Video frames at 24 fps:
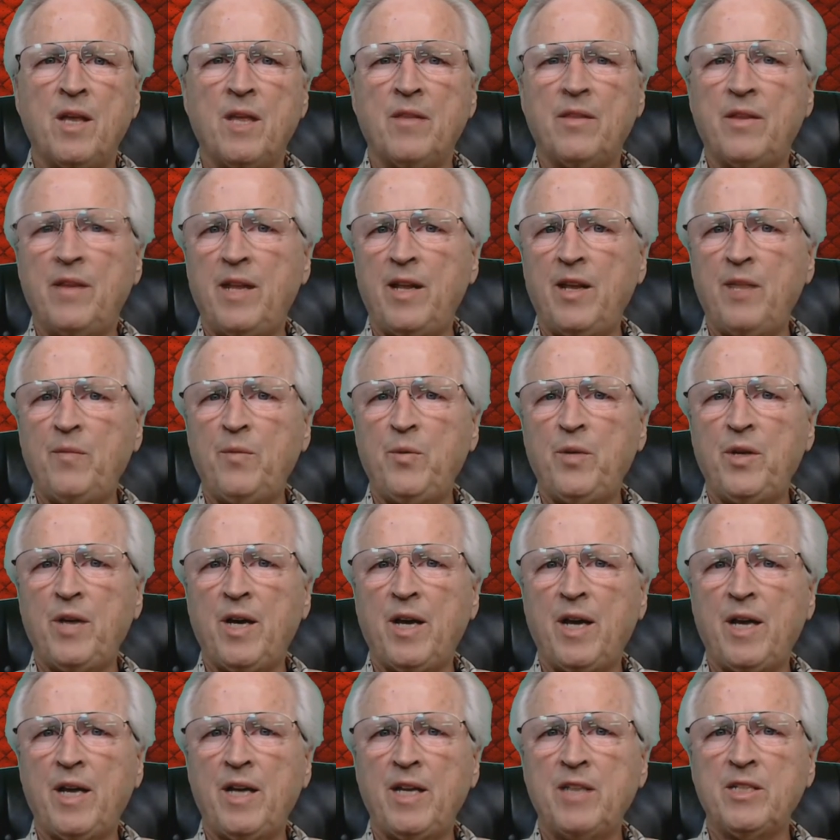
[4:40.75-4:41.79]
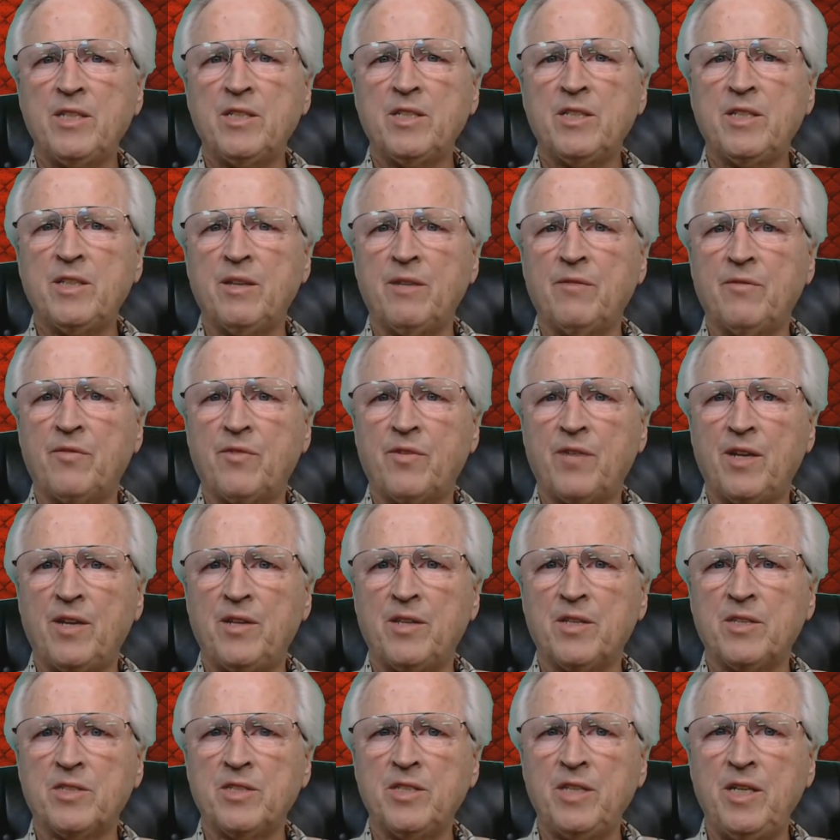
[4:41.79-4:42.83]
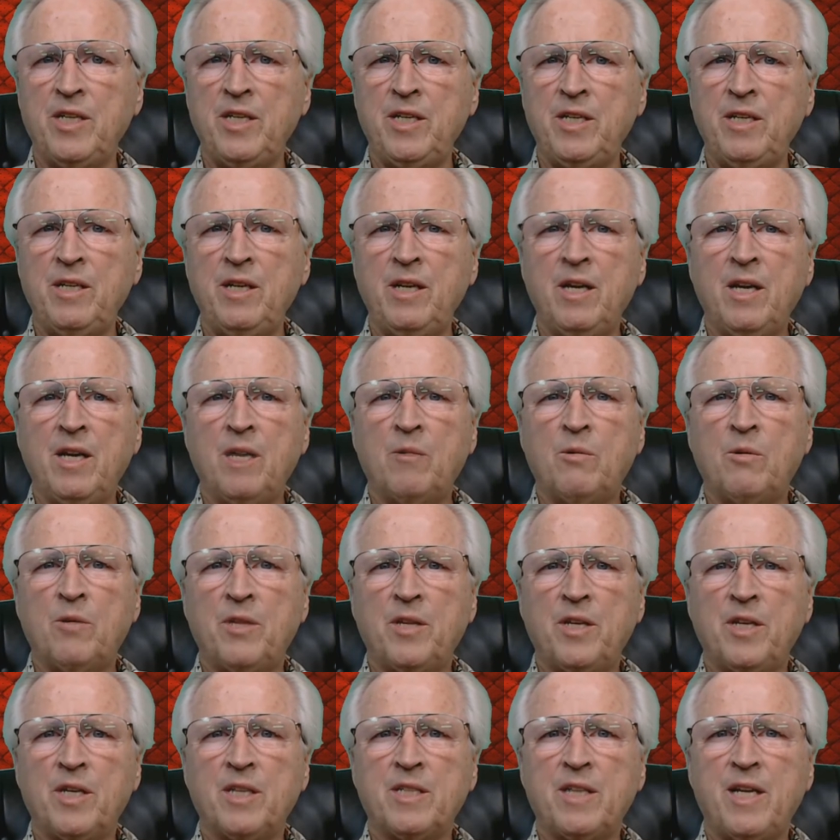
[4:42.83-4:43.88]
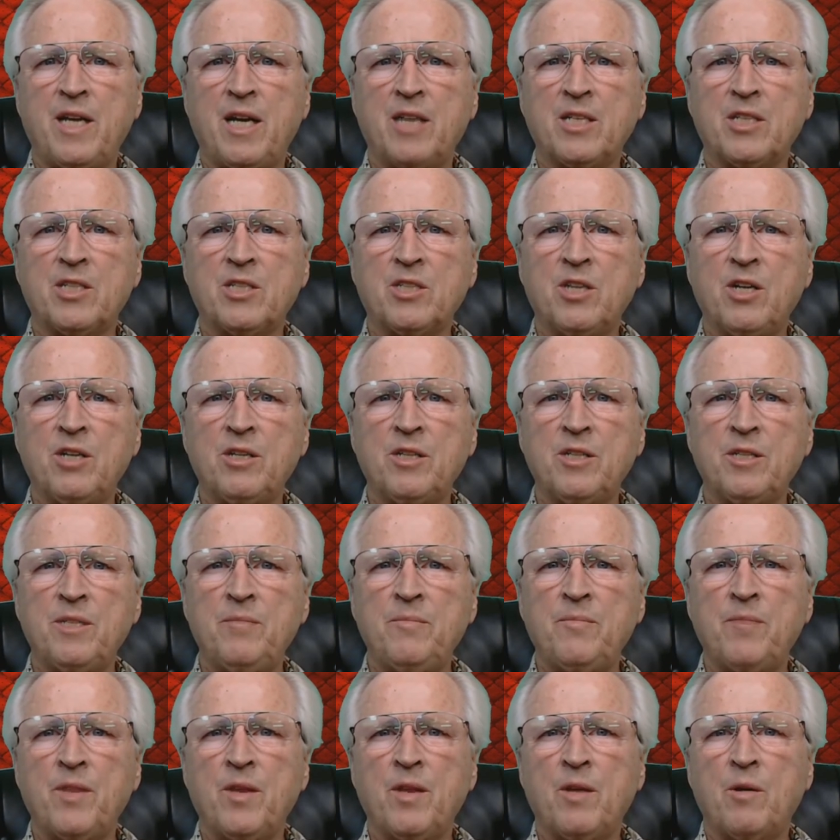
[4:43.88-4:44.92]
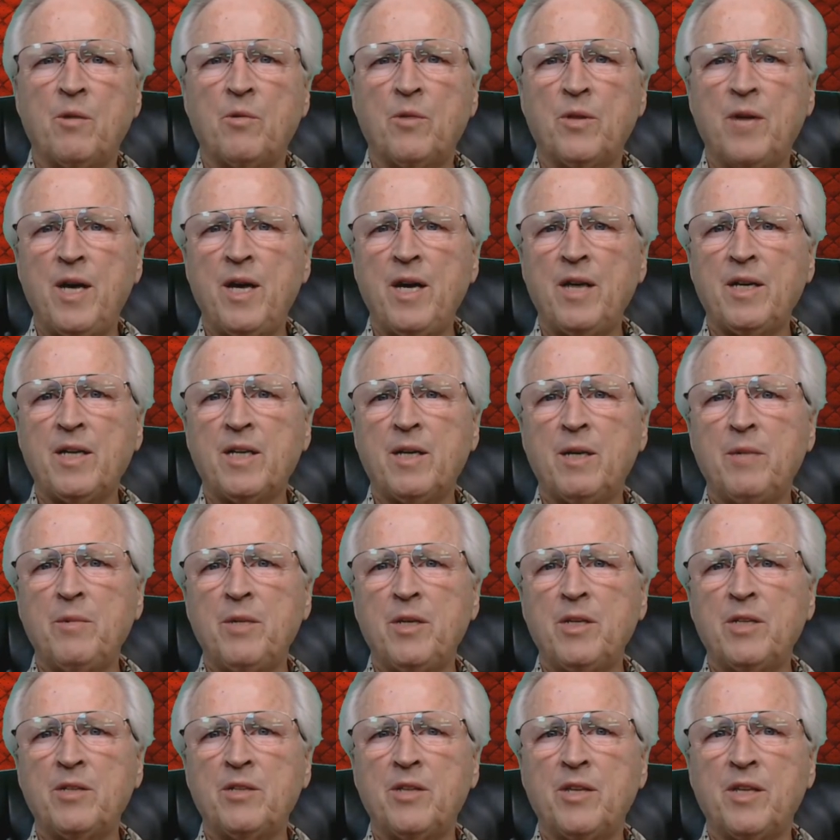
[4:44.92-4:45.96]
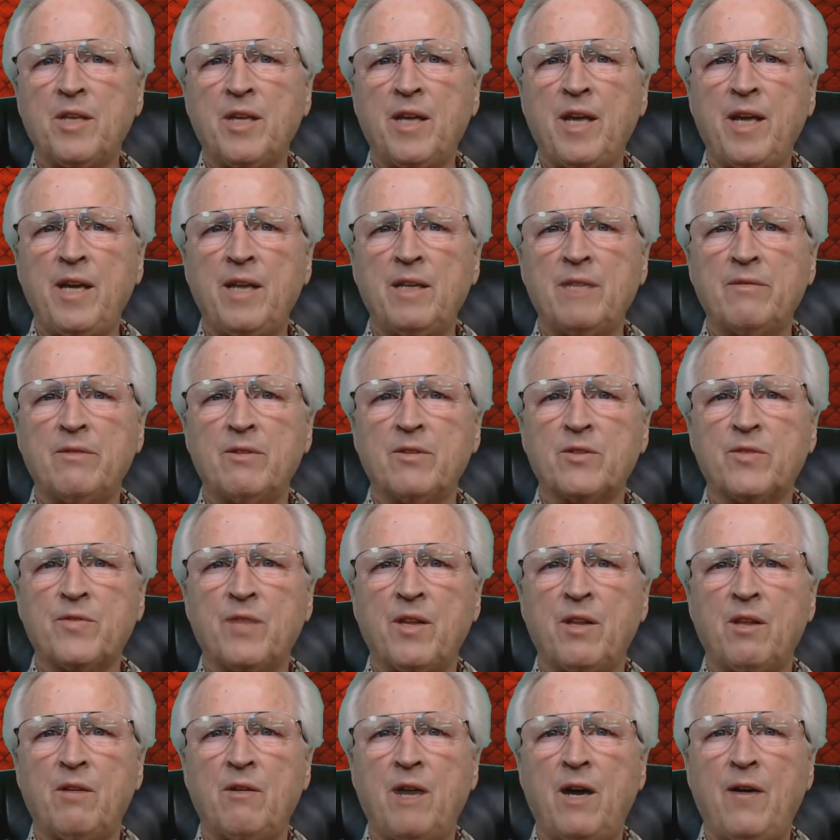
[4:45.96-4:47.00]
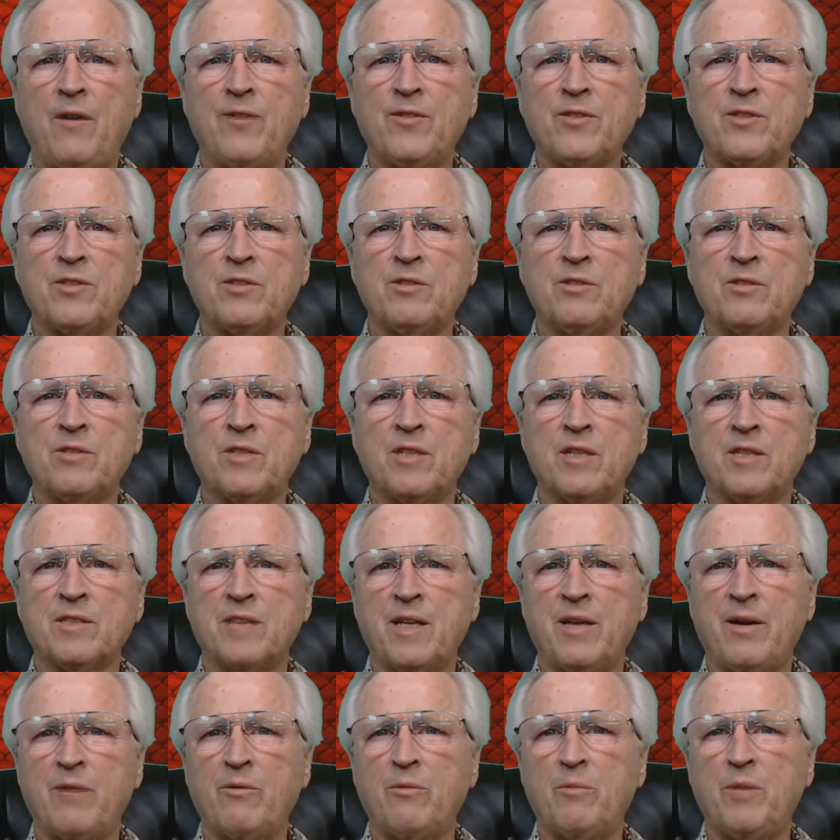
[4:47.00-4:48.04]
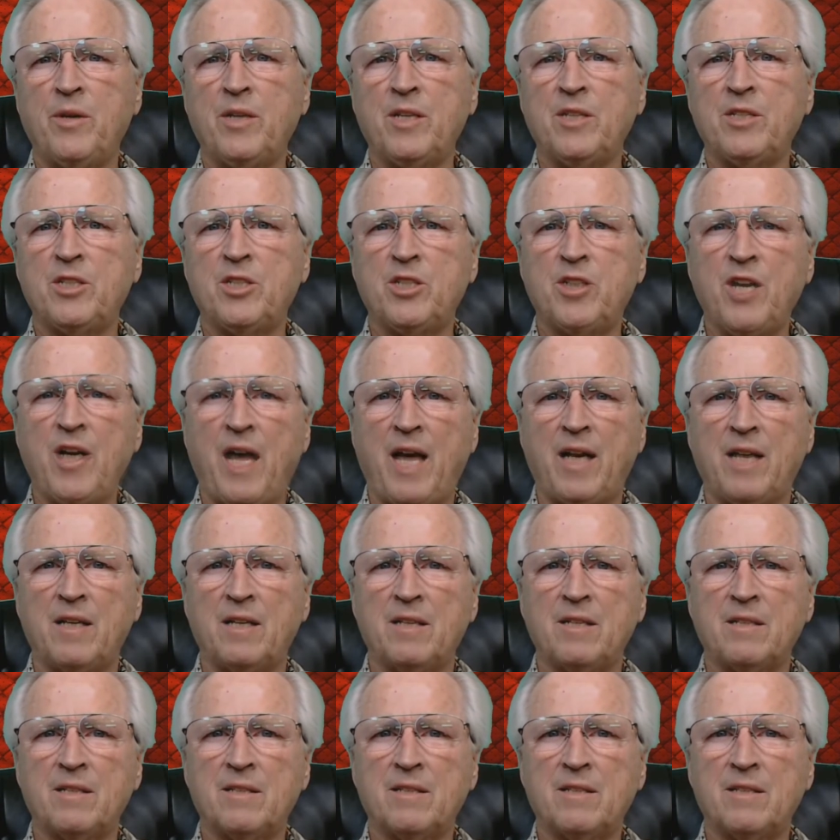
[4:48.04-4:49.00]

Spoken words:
That FBI agent then fled the scene when the attack started without coming to the aid of his fellow officers as they were being shot.